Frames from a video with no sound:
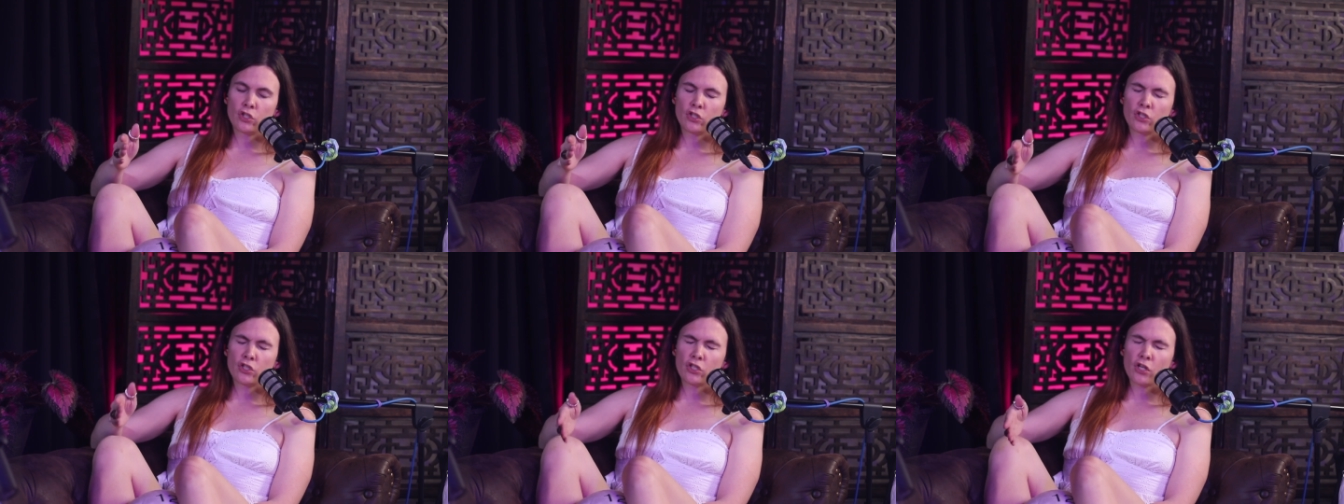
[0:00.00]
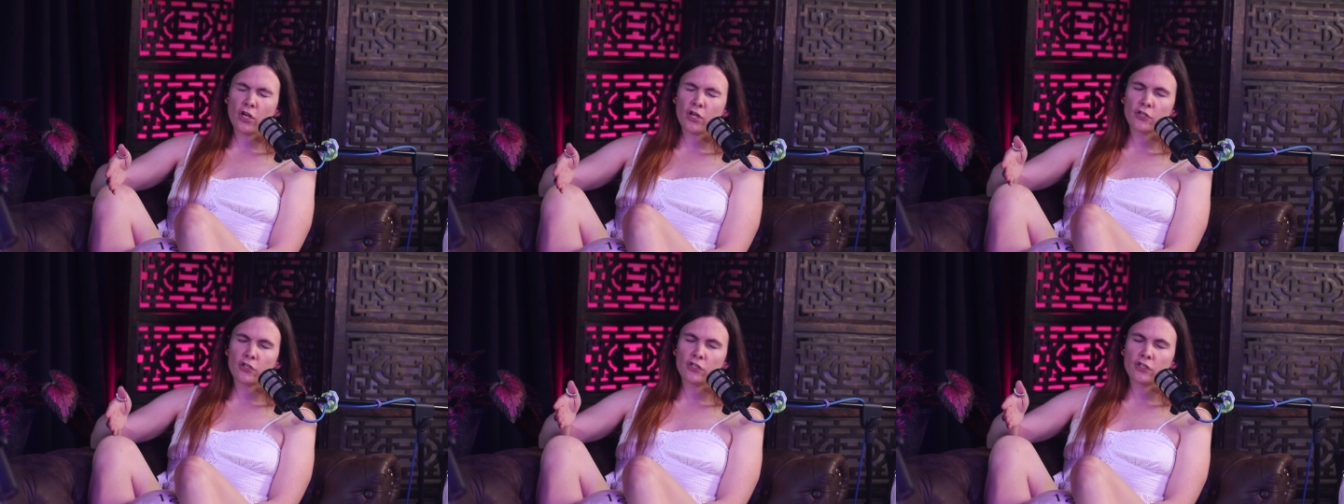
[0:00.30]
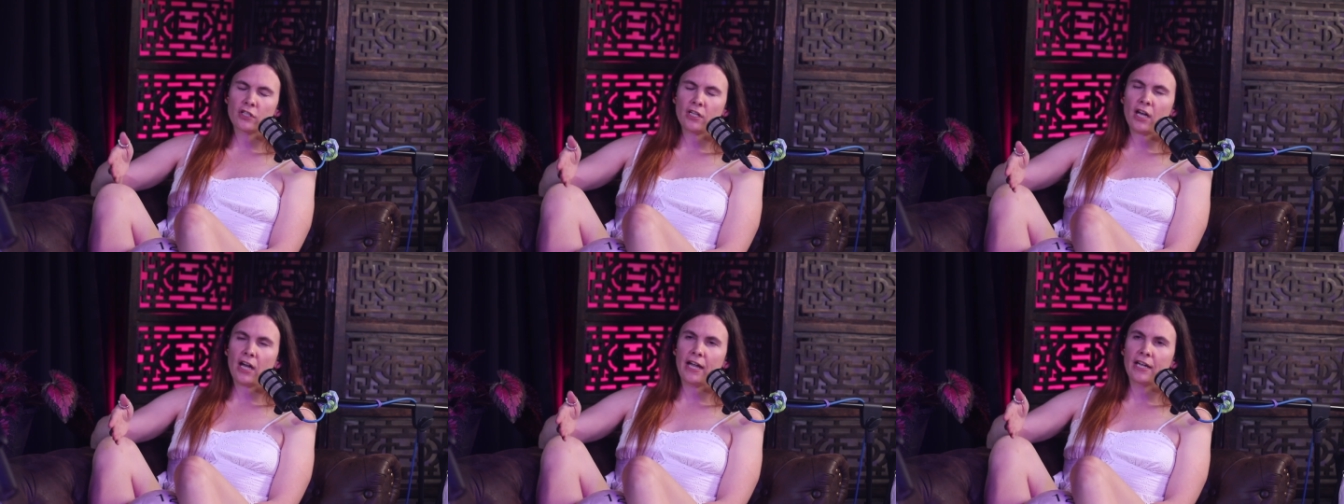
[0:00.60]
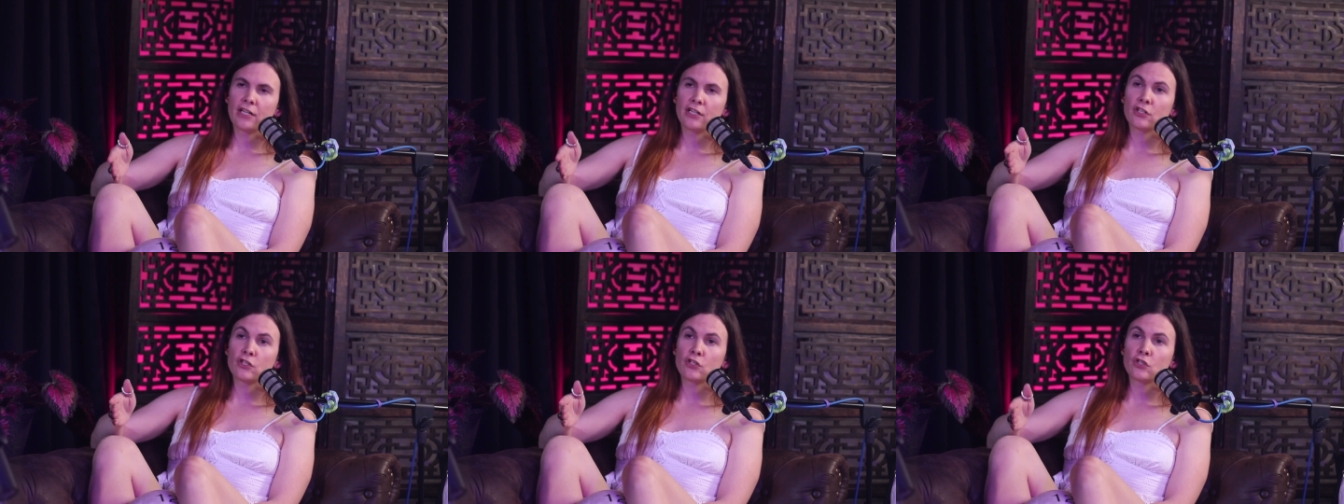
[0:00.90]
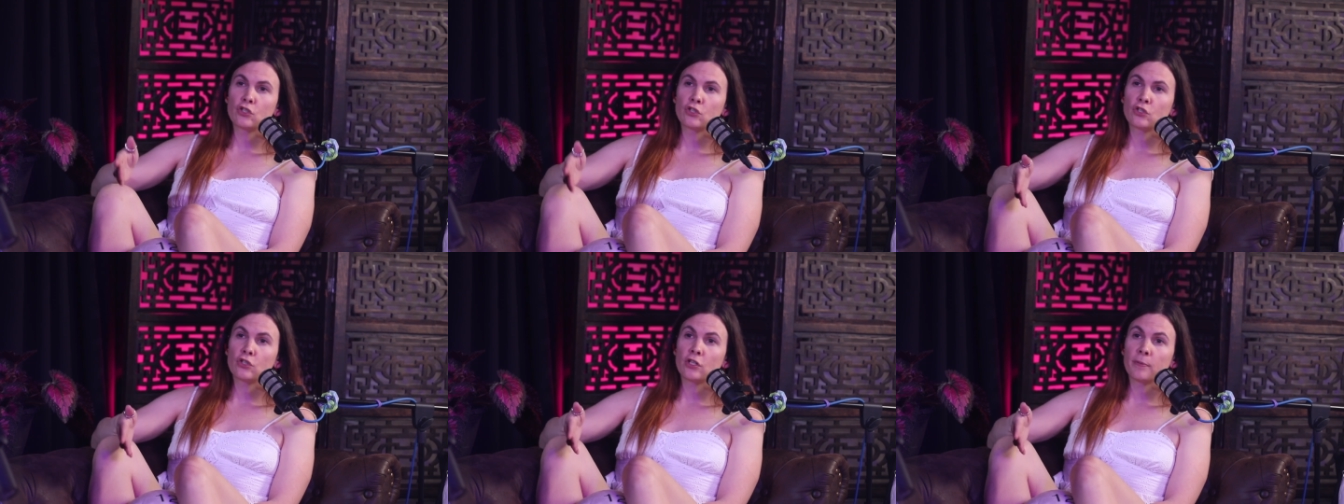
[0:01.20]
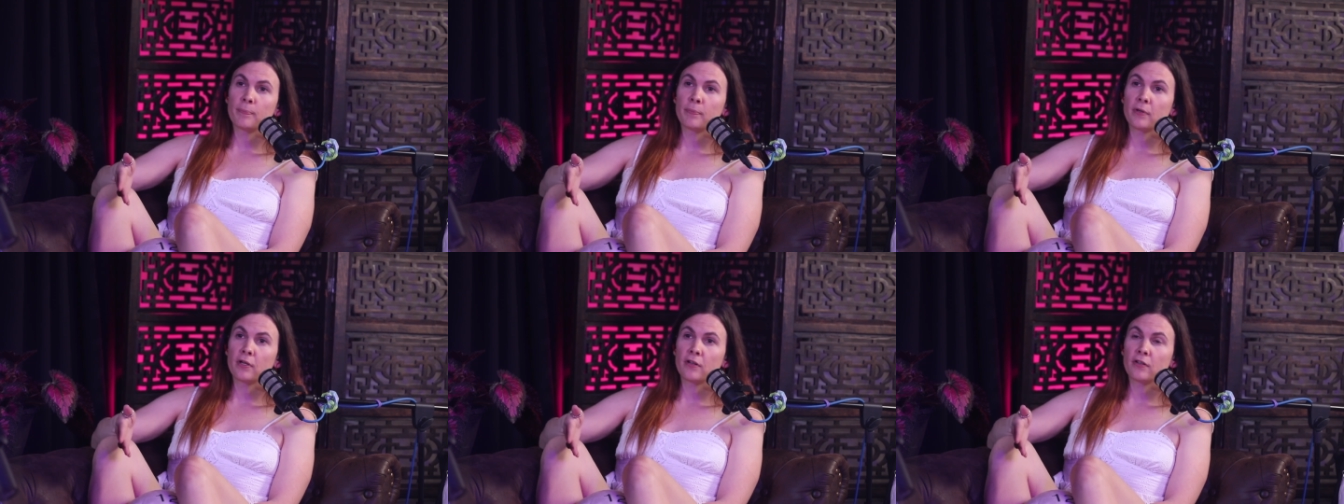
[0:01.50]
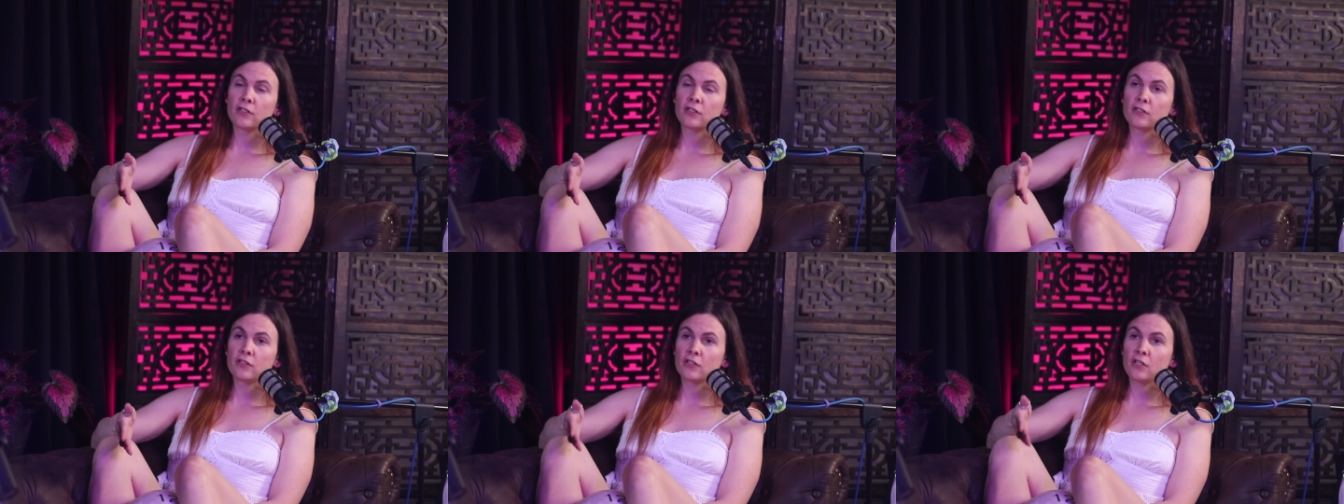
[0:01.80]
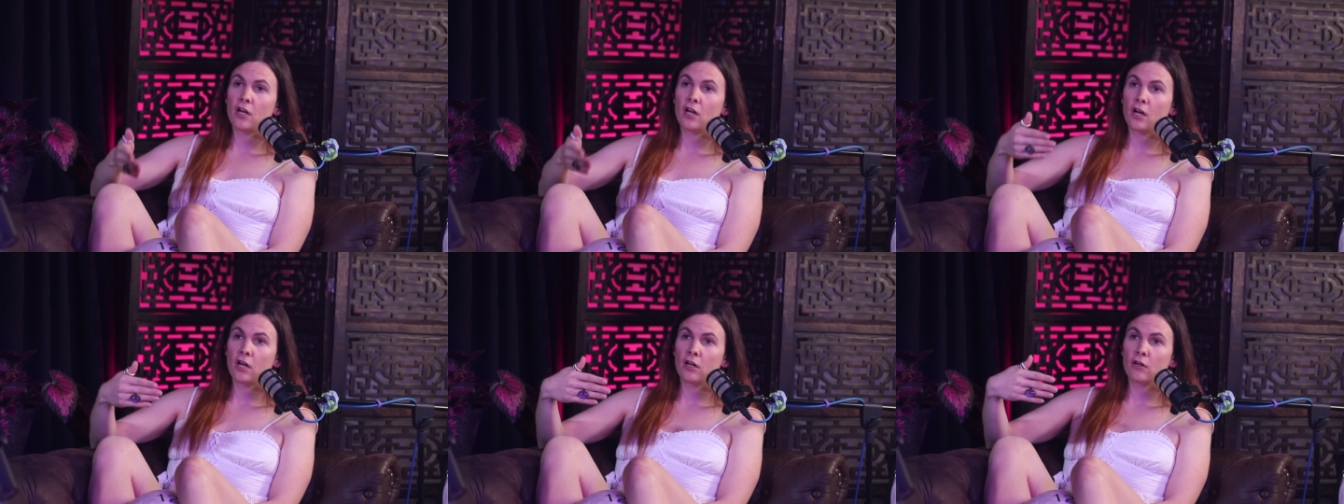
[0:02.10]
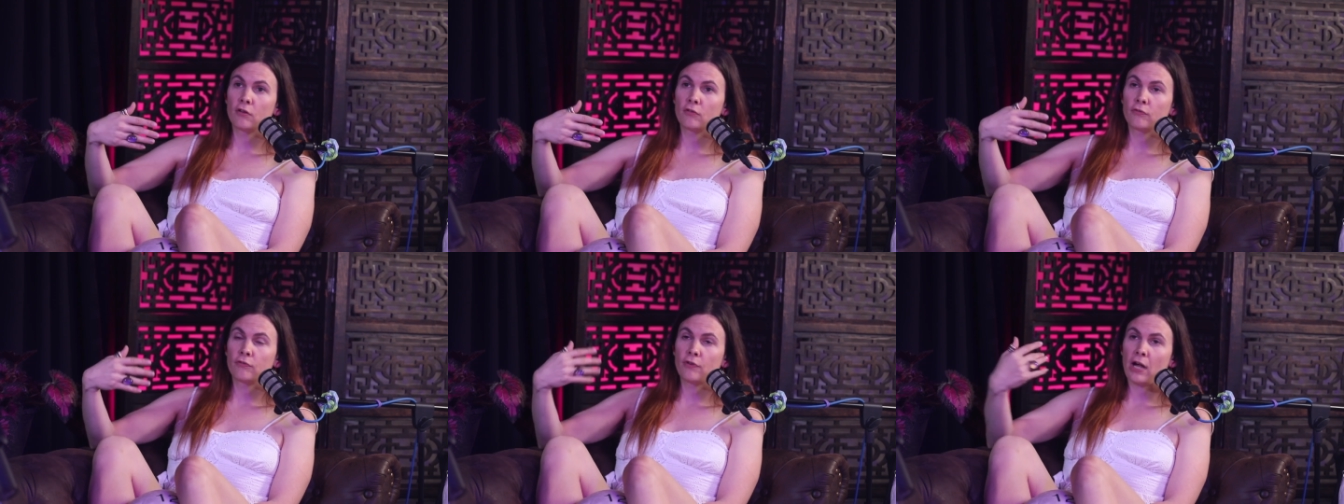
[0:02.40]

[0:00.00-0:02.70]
does kind of strip us of